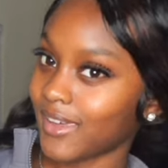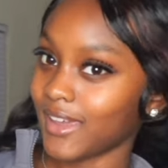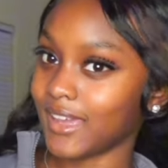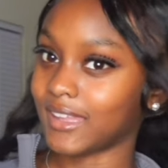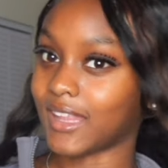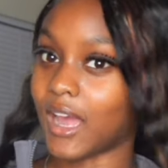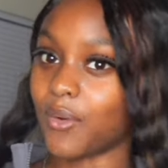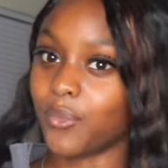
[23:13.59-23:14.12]

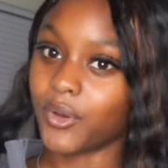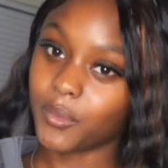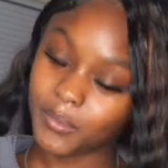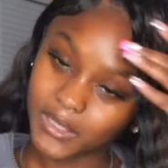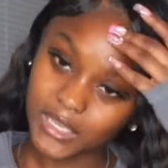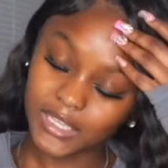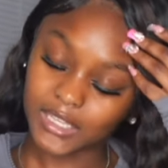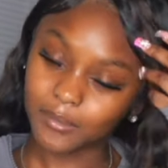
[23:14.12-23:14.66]
And I will
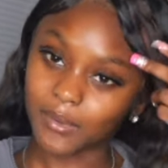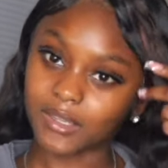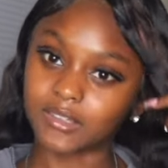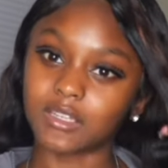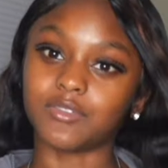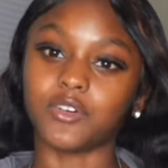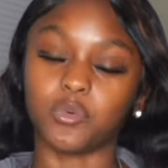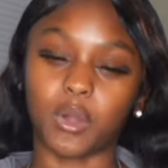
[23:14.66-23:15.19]
be getting
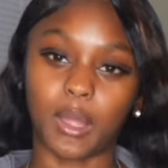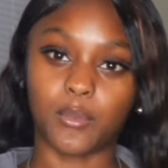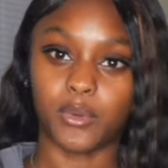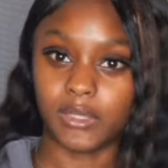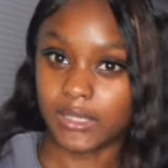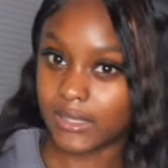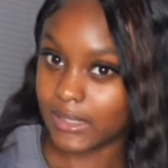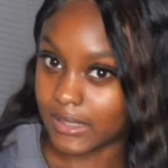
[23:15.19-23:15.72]
myself a white
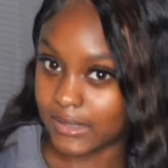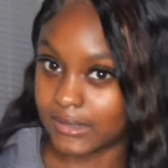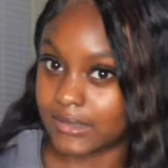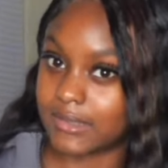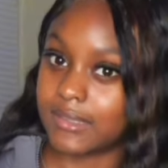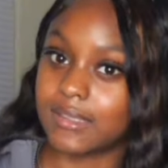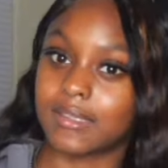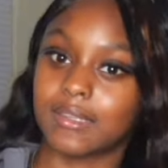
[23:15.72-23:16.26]
one in
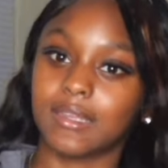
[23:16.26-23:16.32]
this.